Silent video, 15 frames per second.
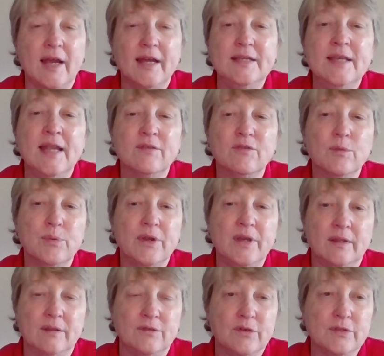I never breed
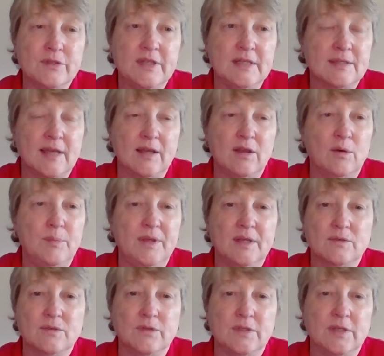on the first heat cycle
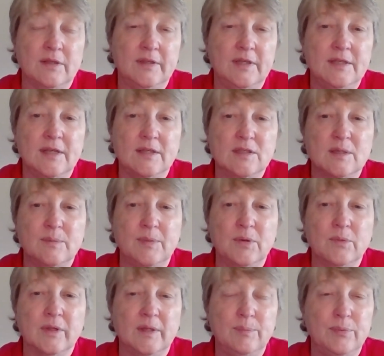because fertility tends to be
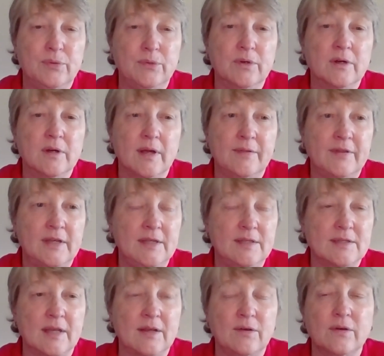really poor on that heat
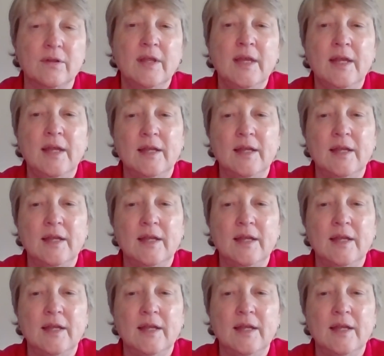cycle.